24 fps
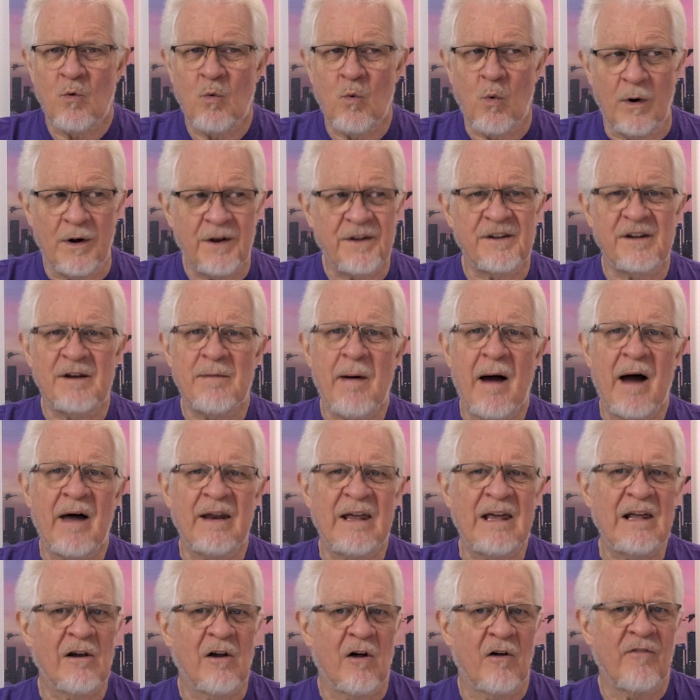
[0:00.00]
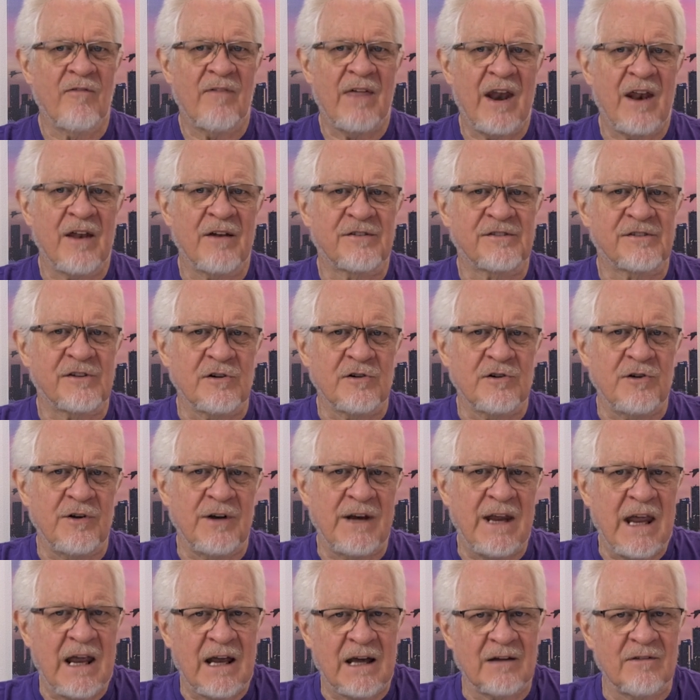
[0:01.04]
What is it about Elon that is so
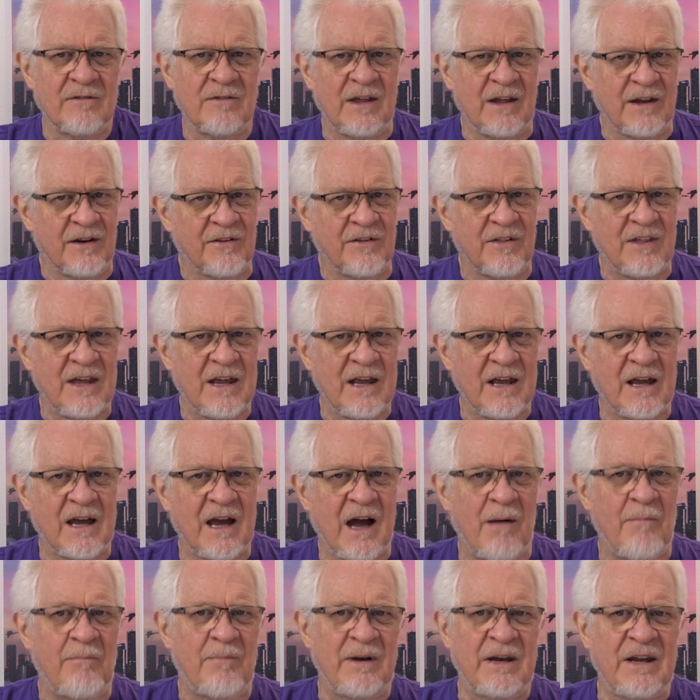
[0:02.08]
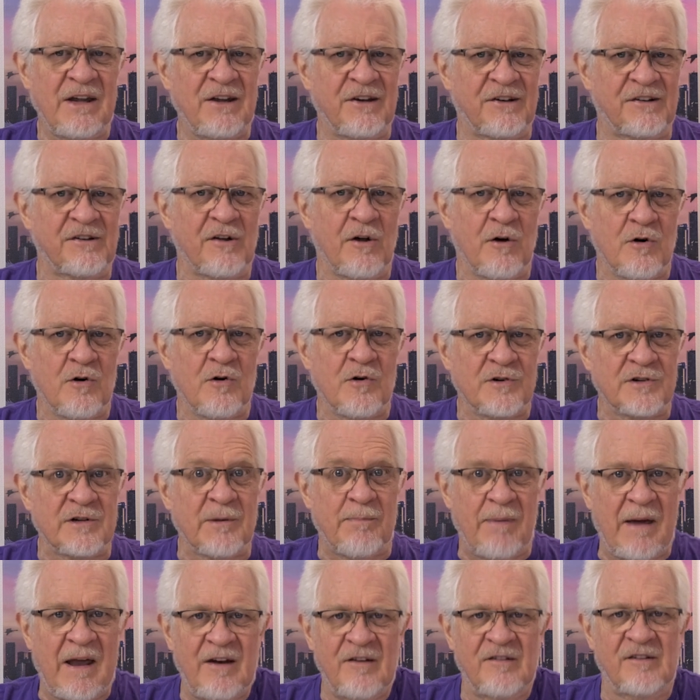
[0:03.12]
unique and that the company so
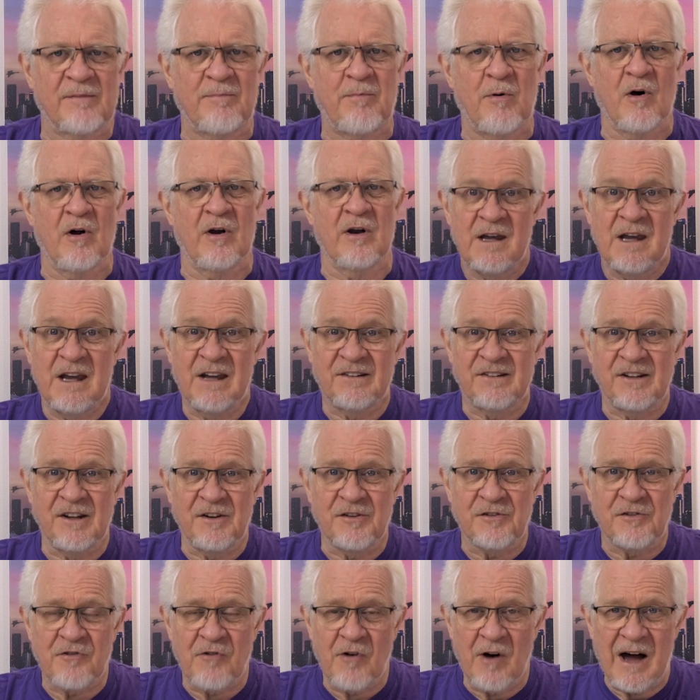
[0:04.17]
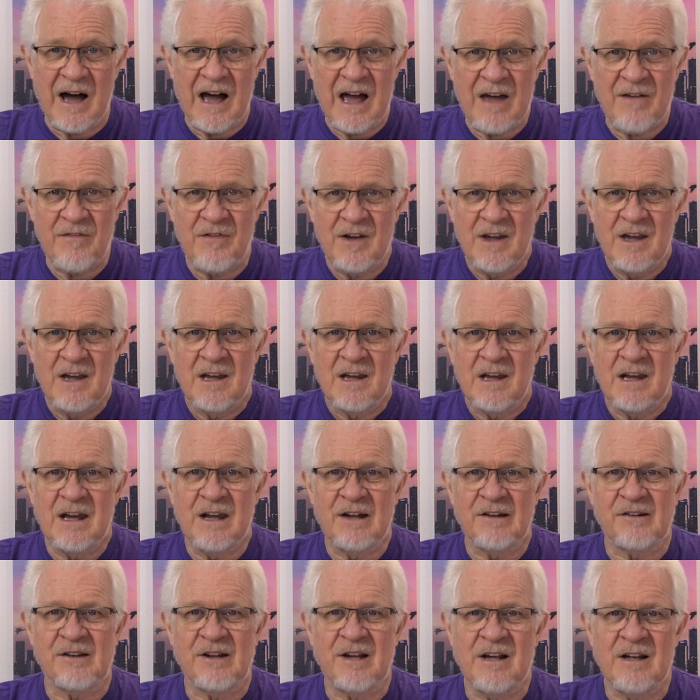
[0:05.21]
depends upon? It's his drive.
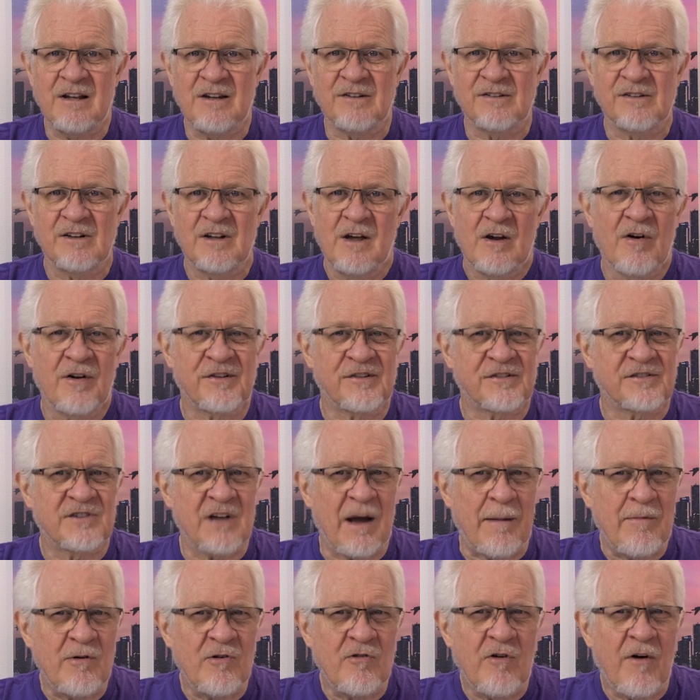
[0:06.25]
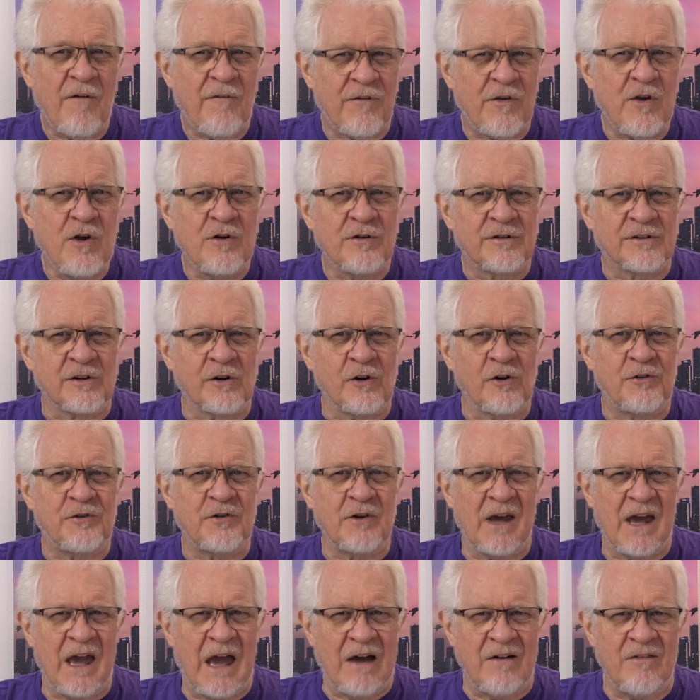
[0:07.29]
It's his stubborn refusal
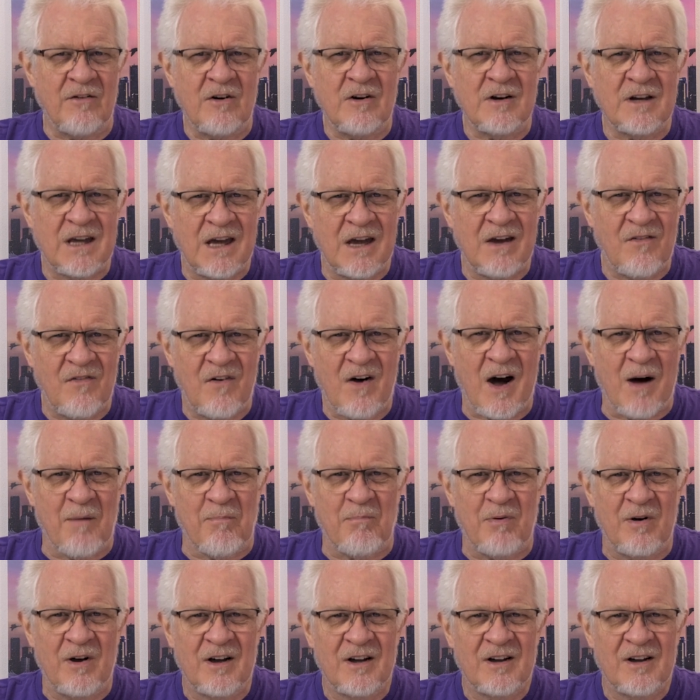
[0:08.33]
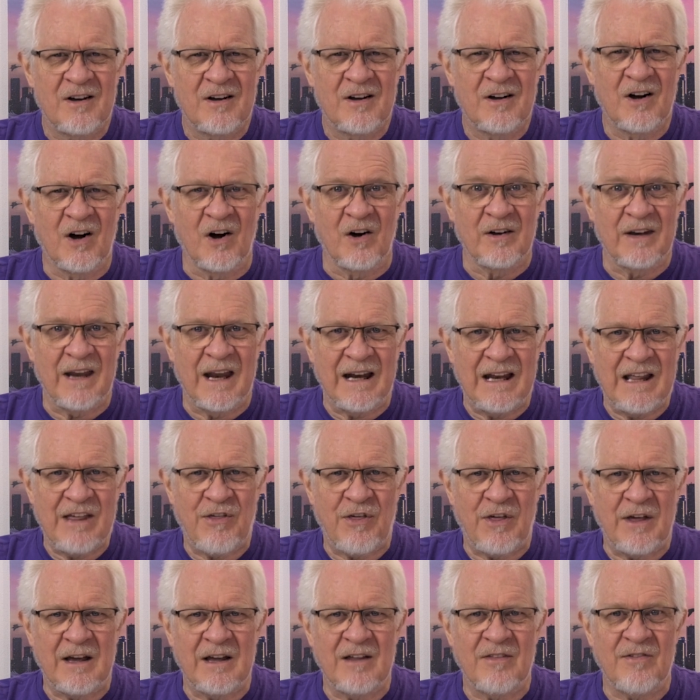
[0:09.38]
to ever give up on
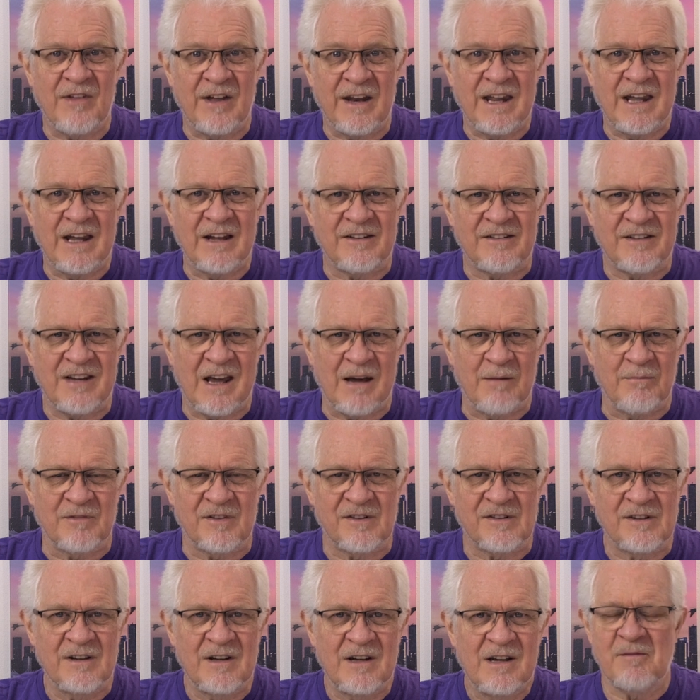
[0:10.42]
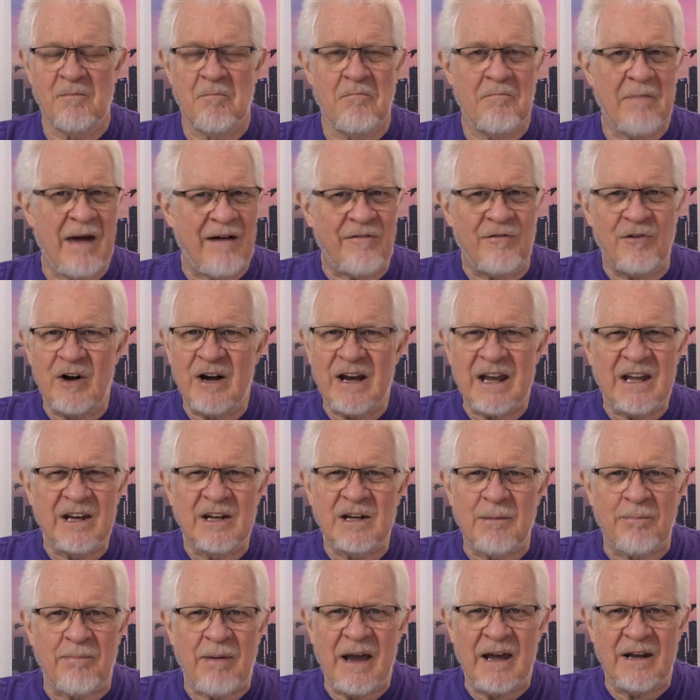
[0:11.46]
anything that he attempts. Maverick
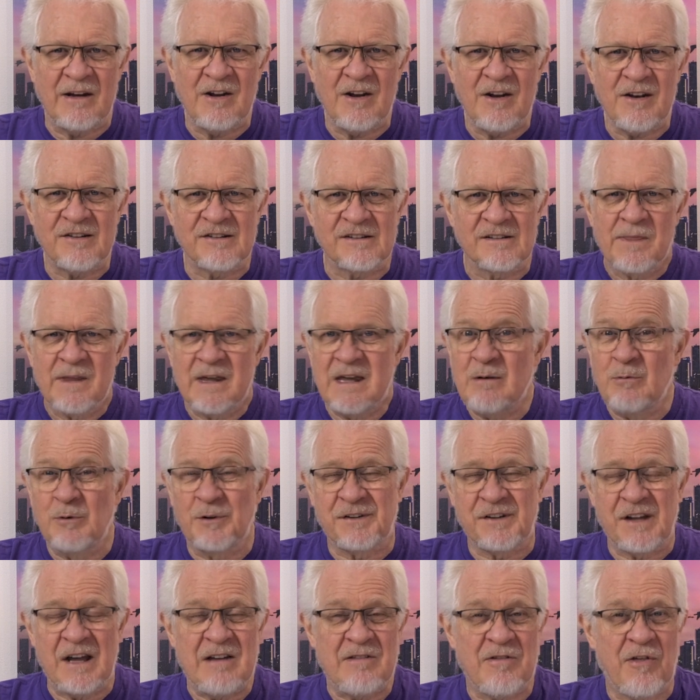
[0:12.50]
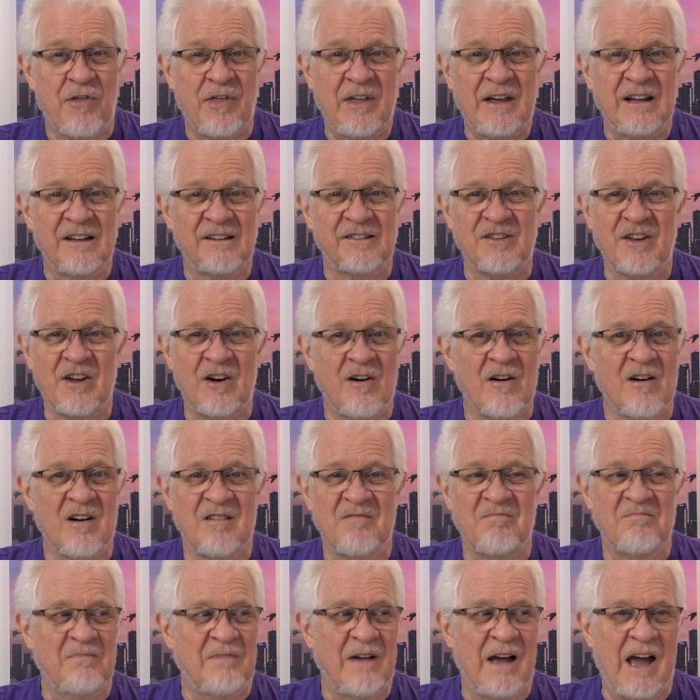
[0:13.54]
independence. He will say the things that
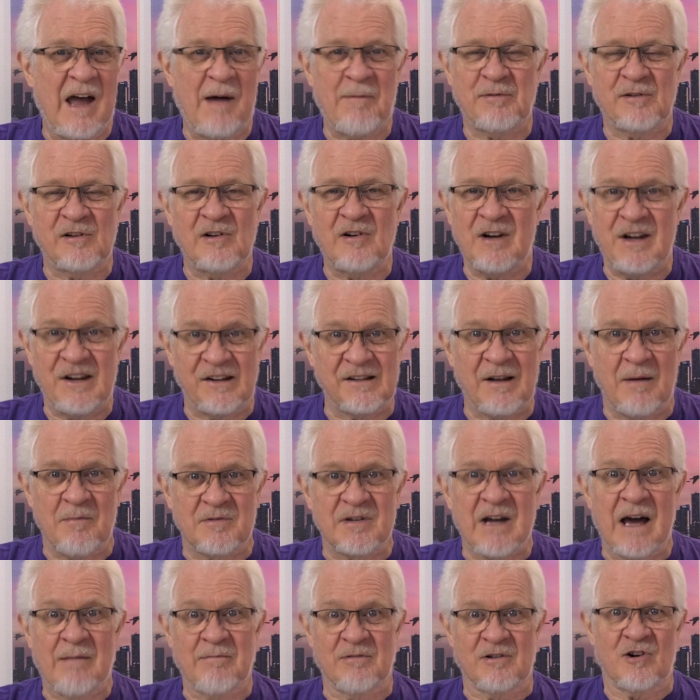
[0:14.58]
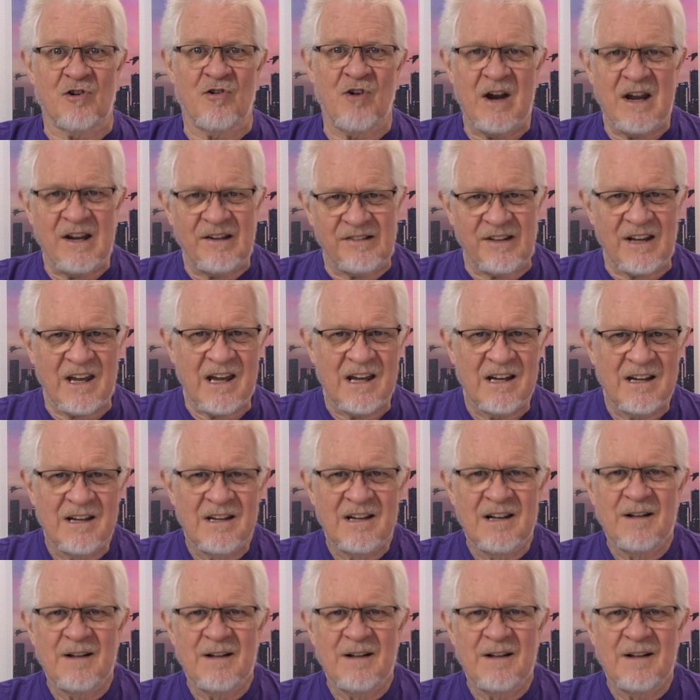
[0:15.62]
are absolutely sometimes crazy.